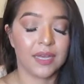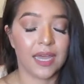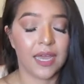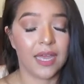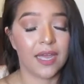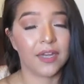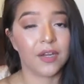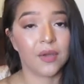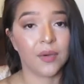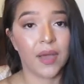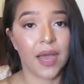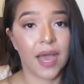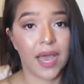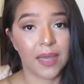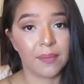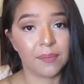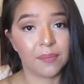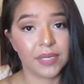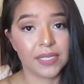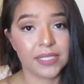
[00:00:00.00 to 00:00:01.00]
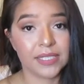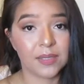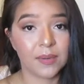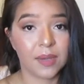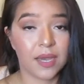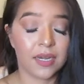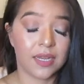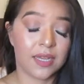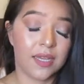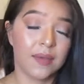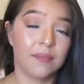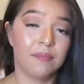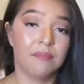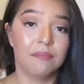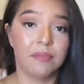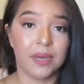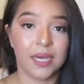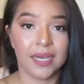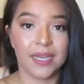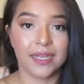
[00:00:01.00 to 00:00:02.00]
I know I'm pissed about it,
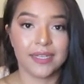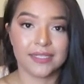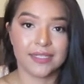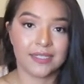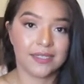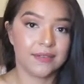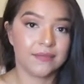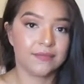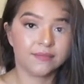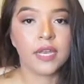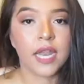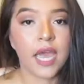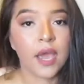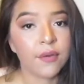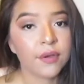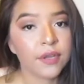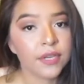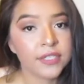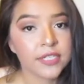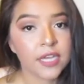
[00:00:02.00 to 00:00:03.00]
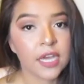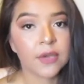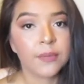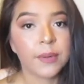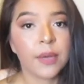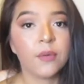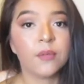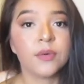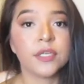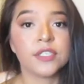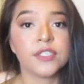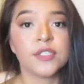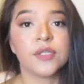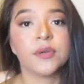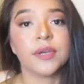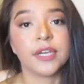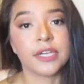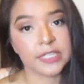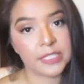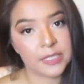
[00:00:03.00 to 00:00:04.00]
but now we're gonna talk about what to
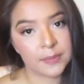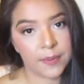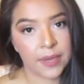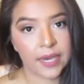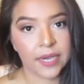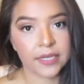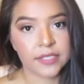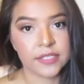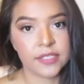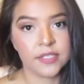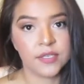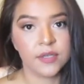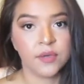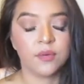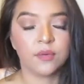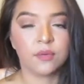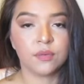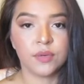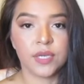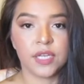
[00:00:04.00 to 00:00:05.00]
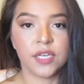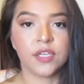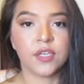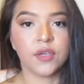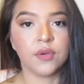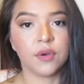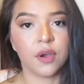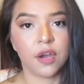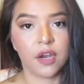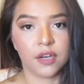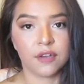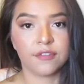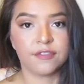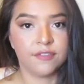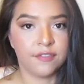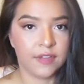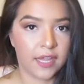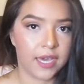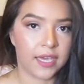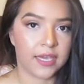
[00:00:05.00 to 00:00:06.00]
expect when you are
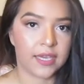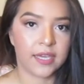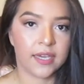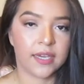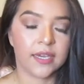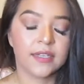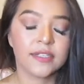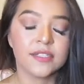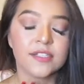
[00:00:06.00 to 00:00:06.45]
flying.